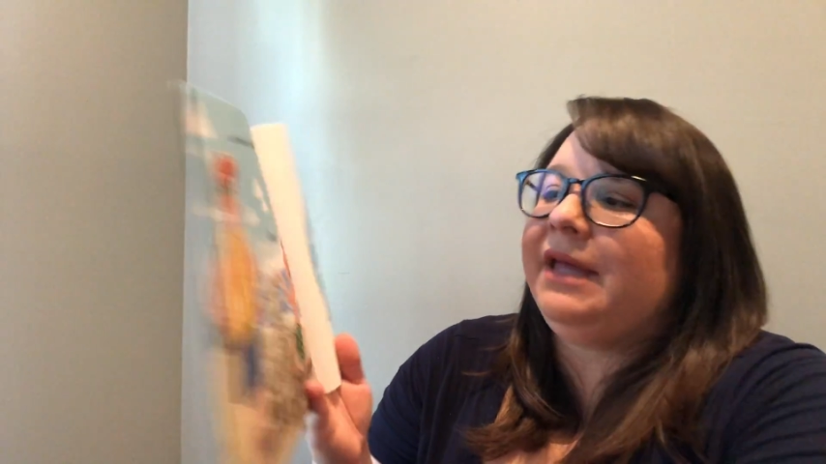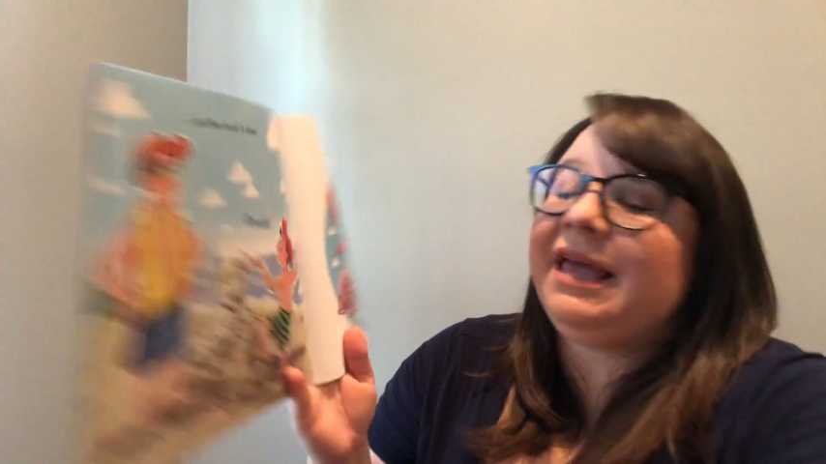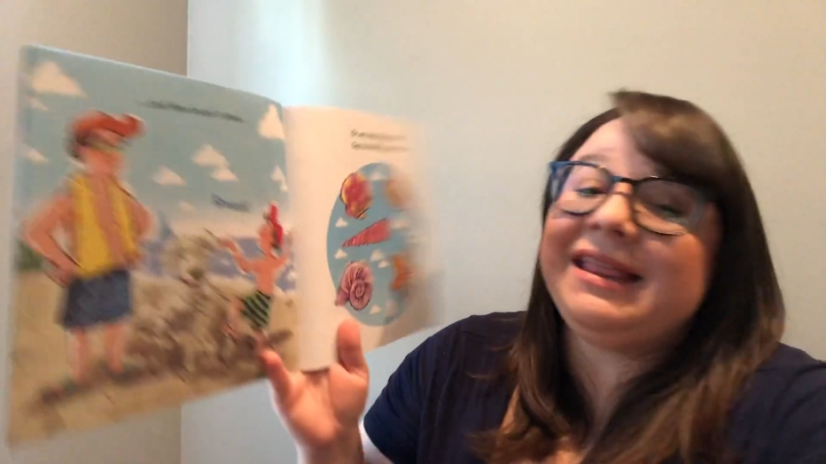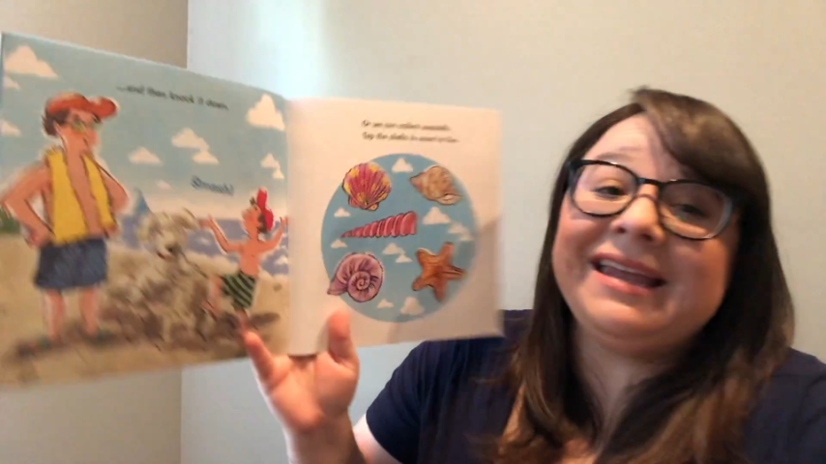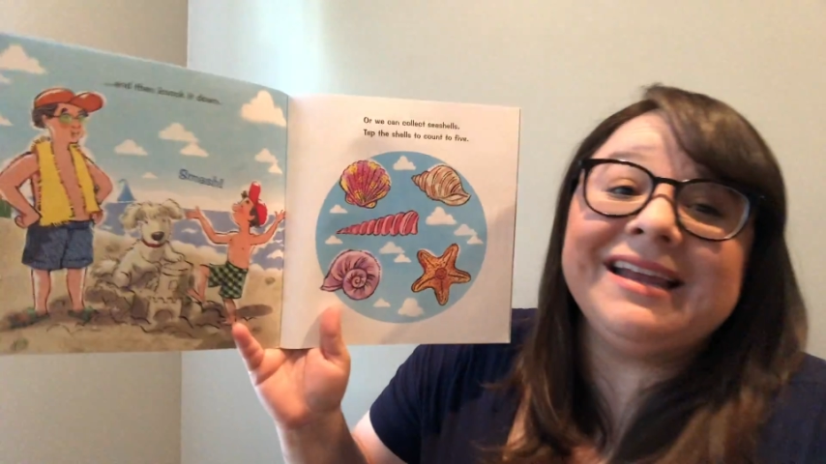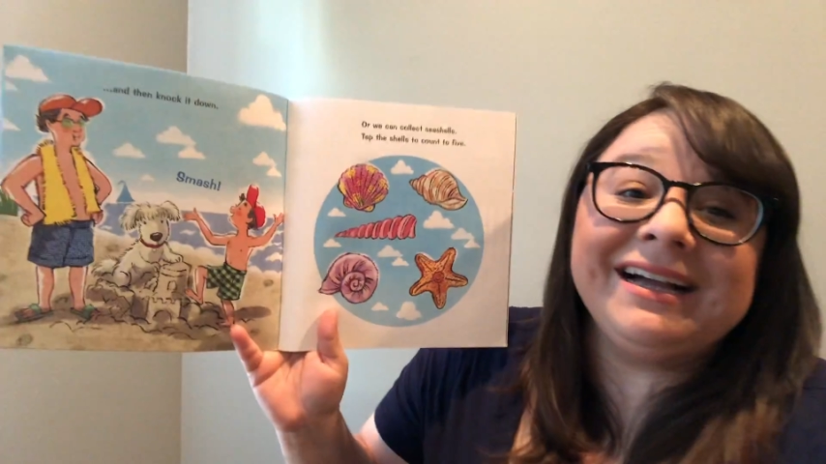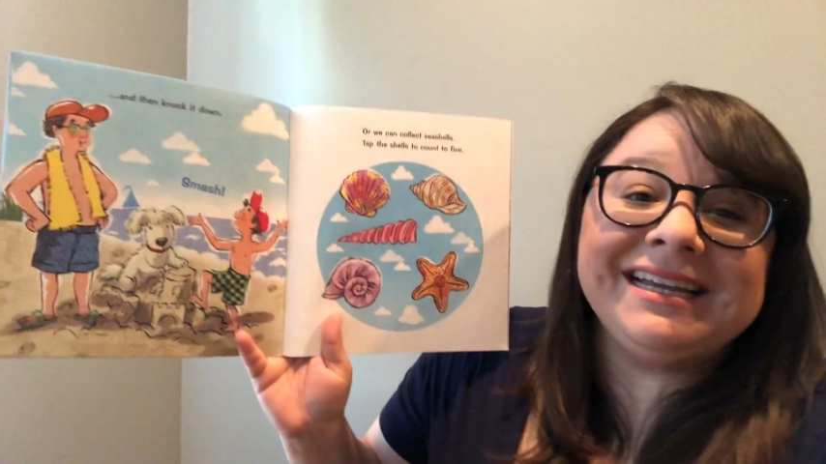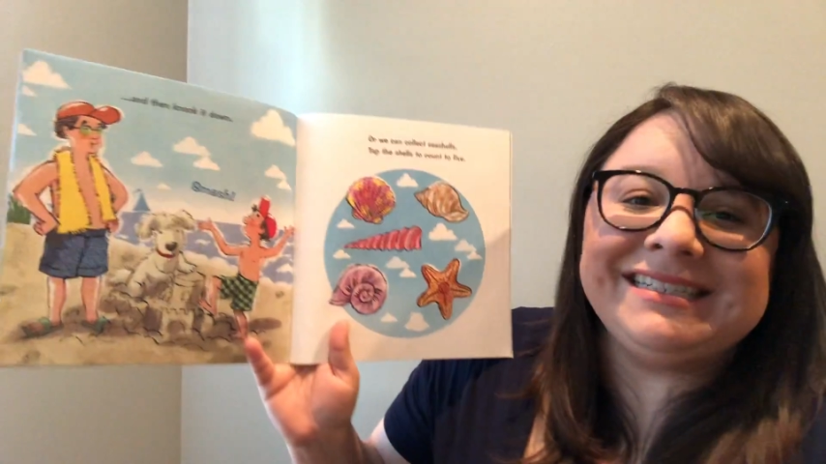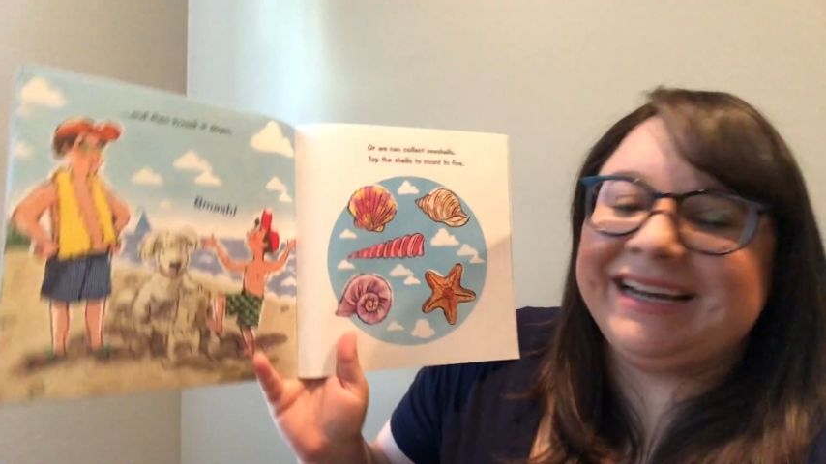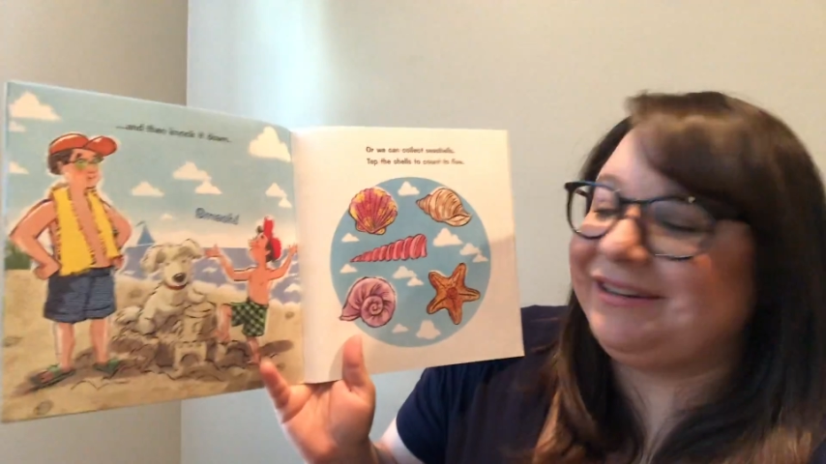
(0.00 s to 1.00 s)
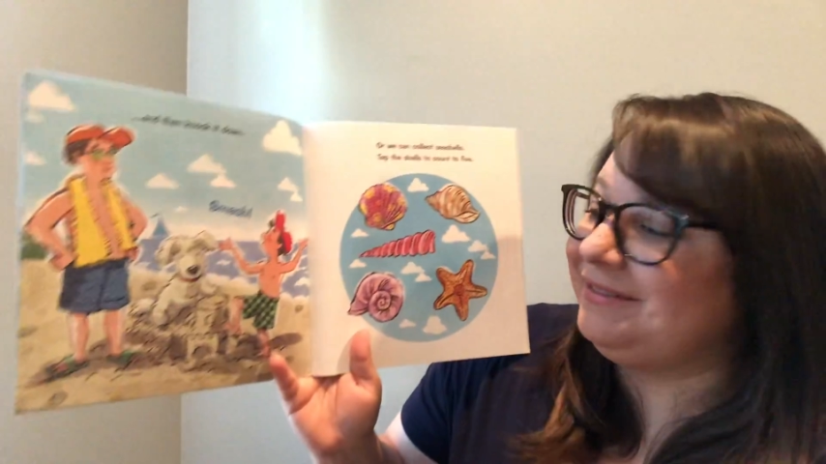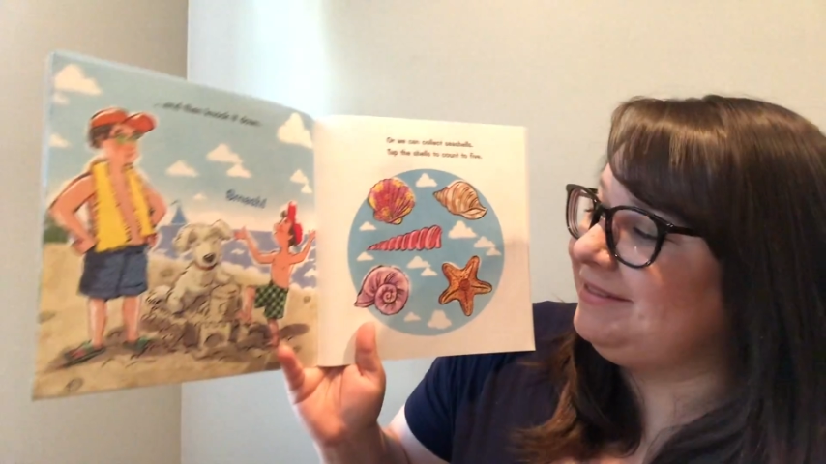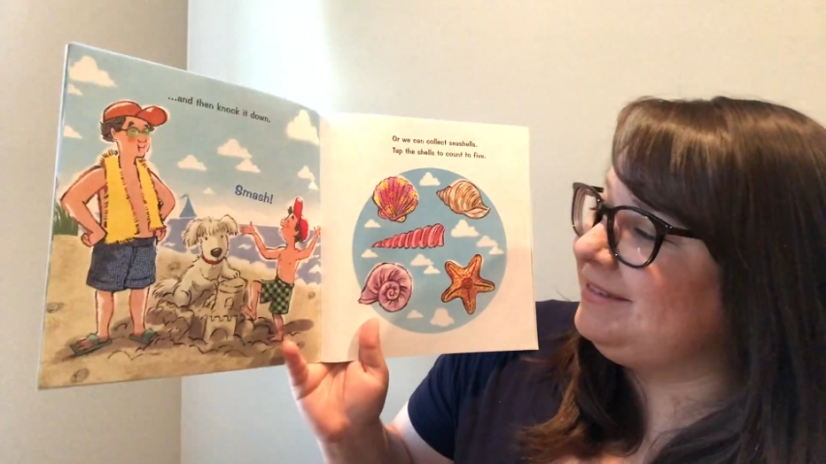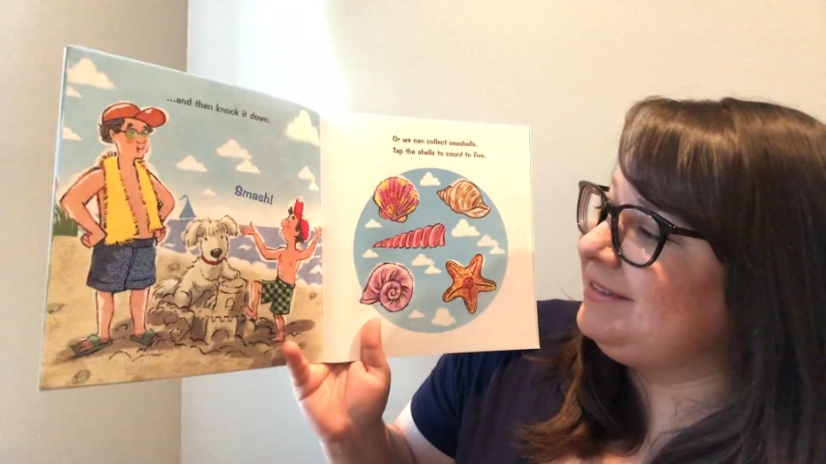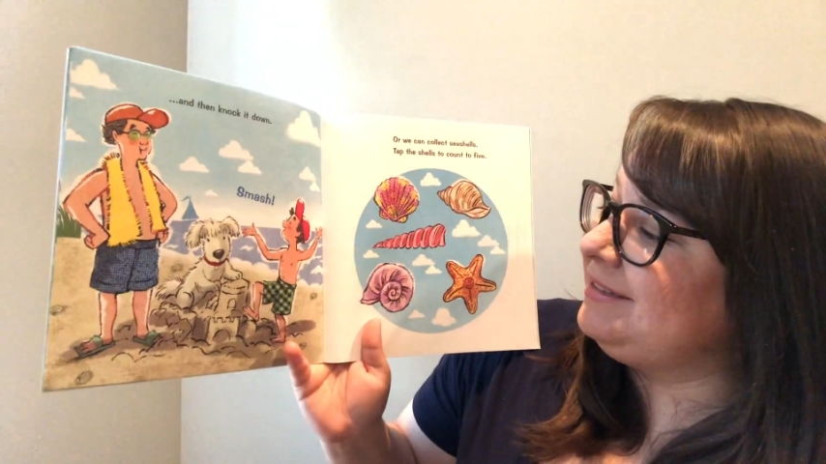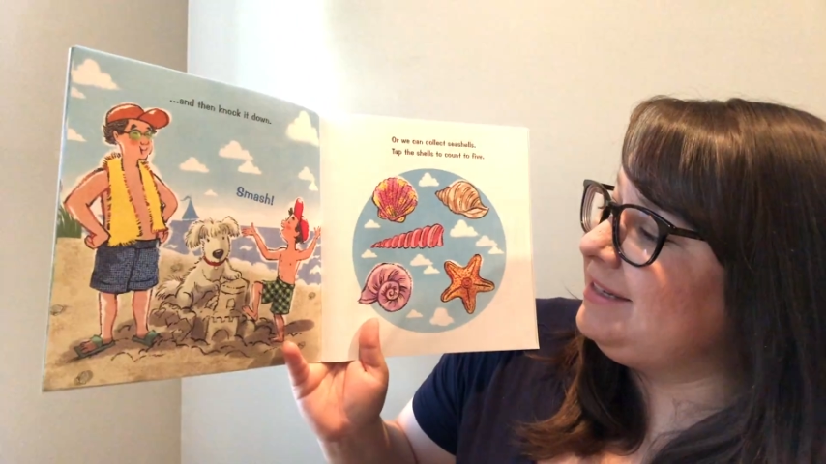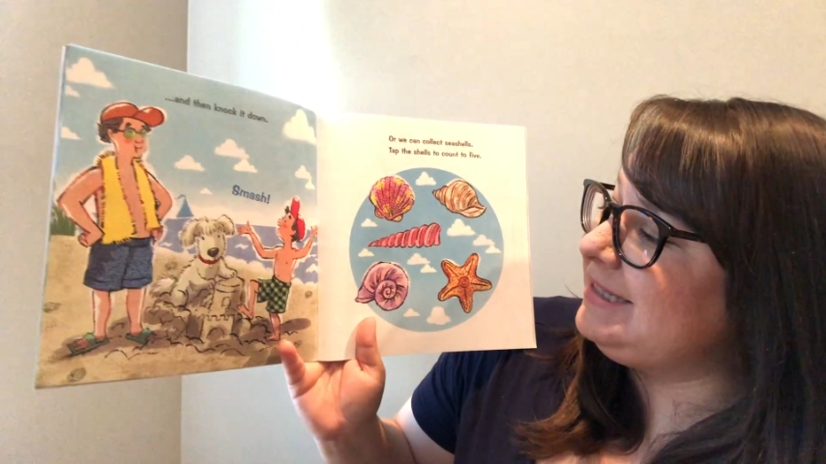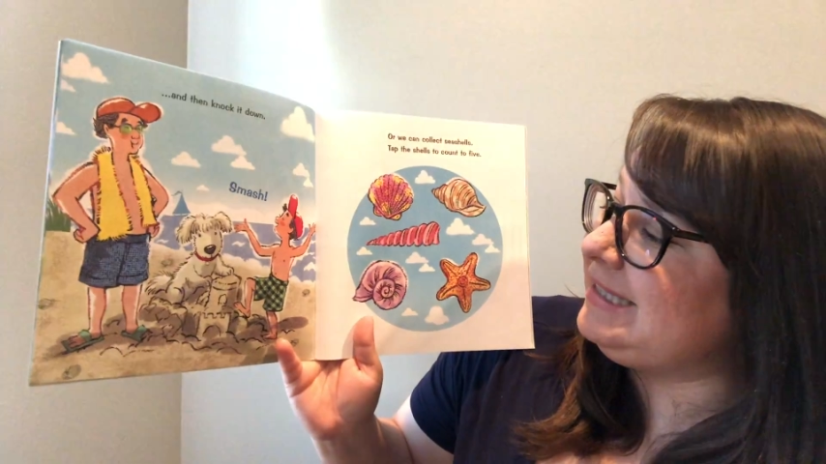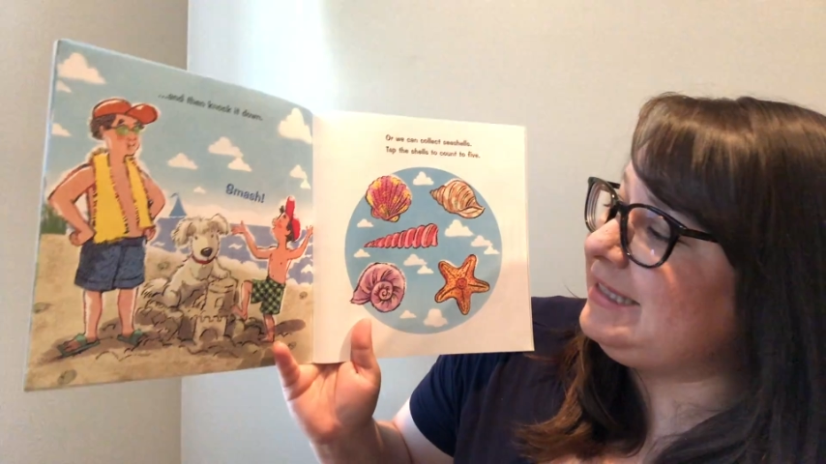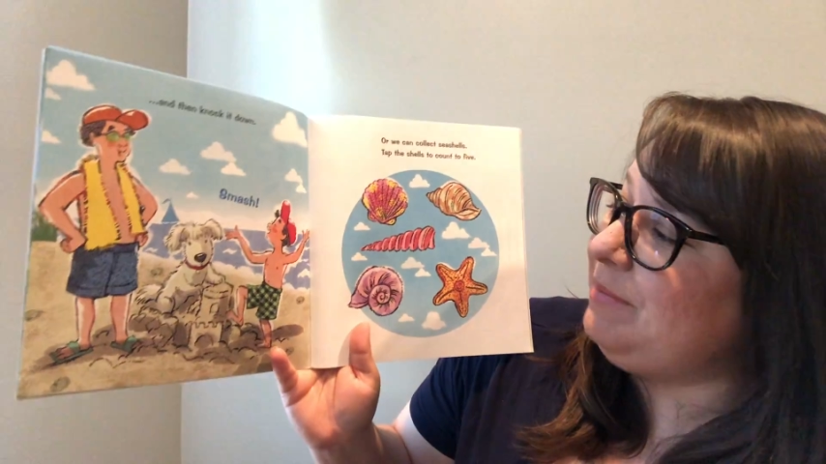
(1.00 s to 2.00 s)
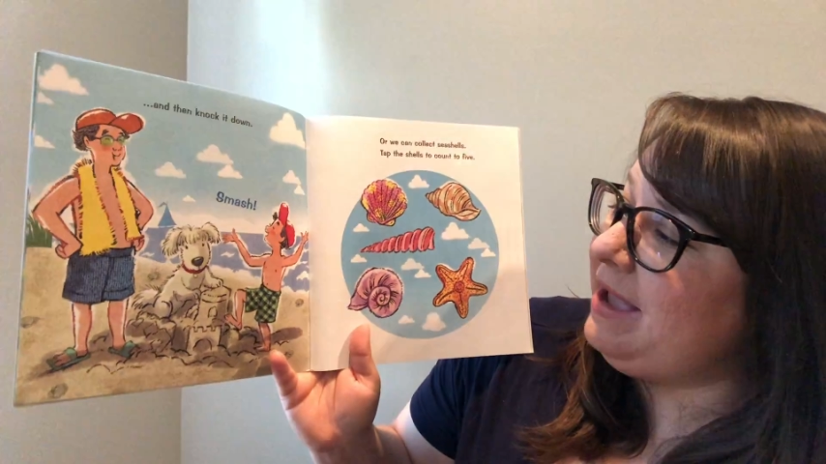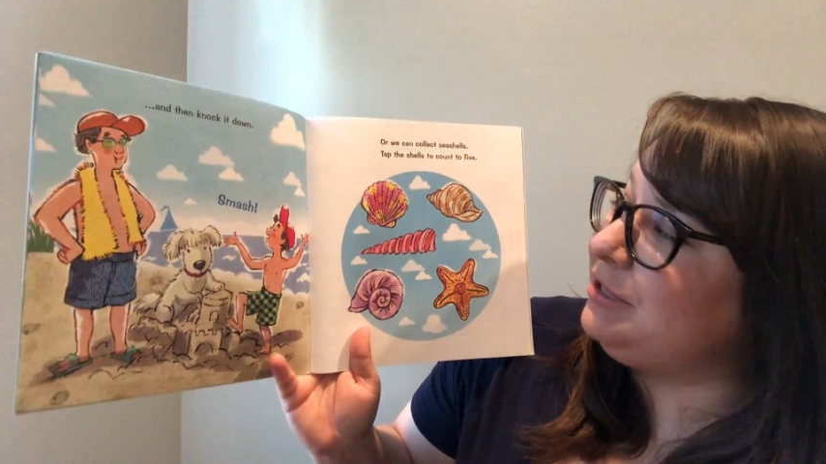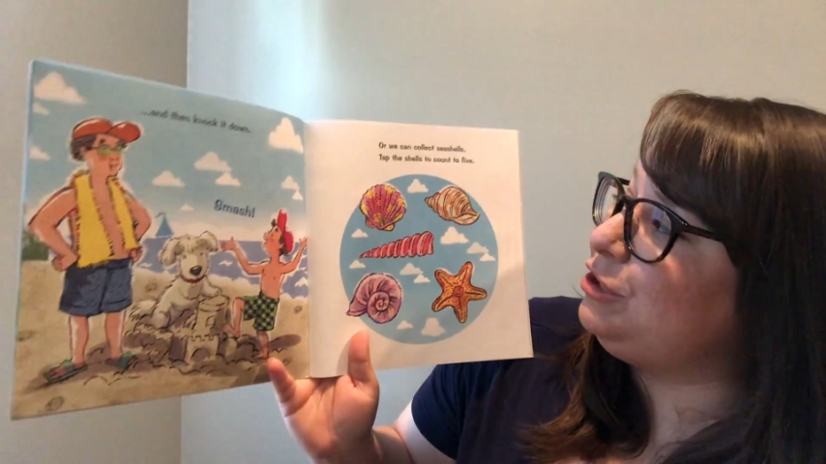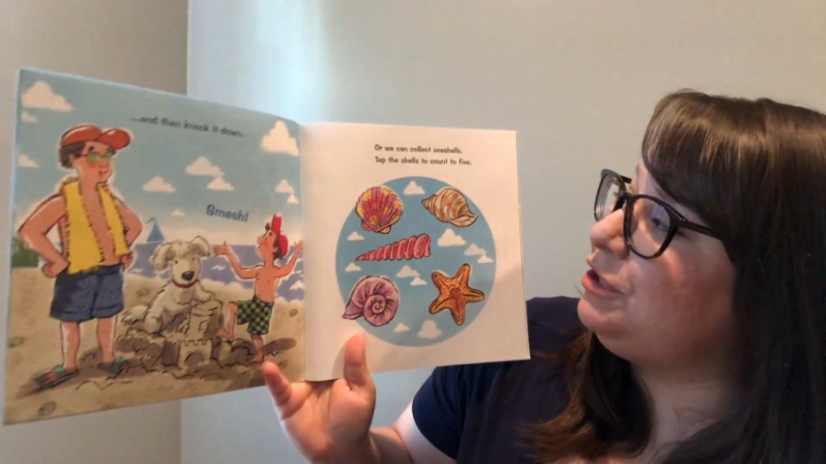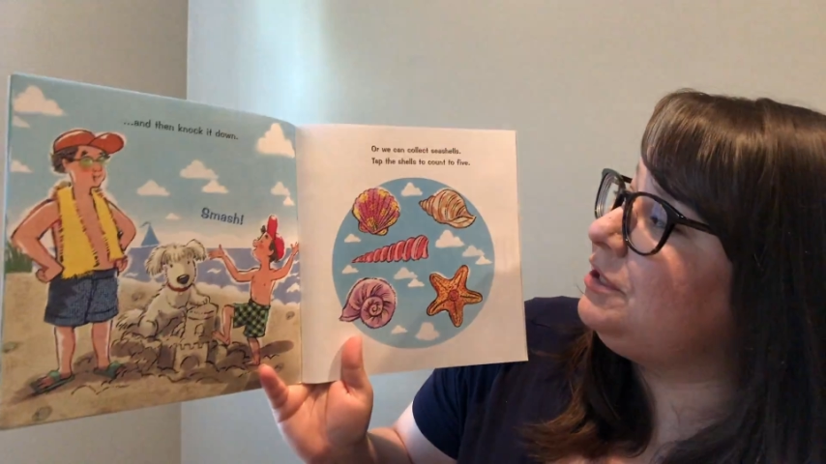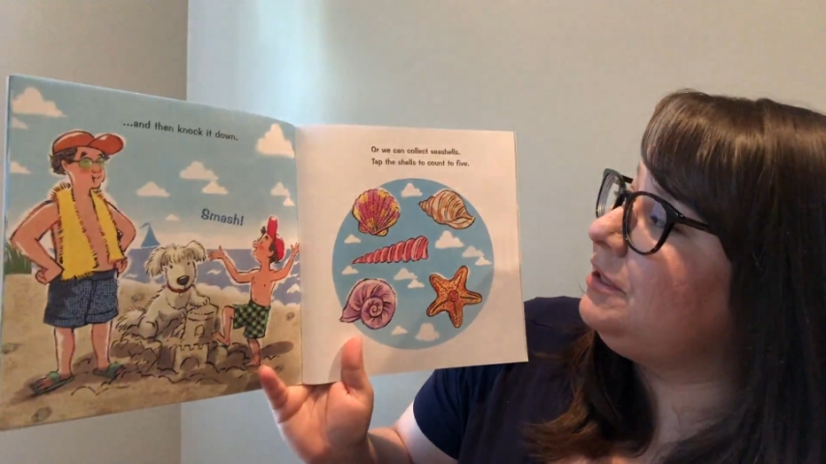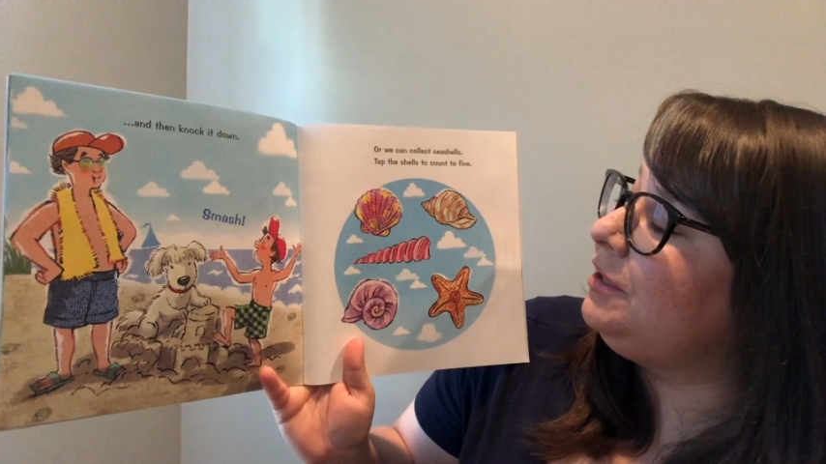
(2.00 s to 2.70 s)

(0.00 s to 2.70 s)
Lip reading: And then knock it down. Smash!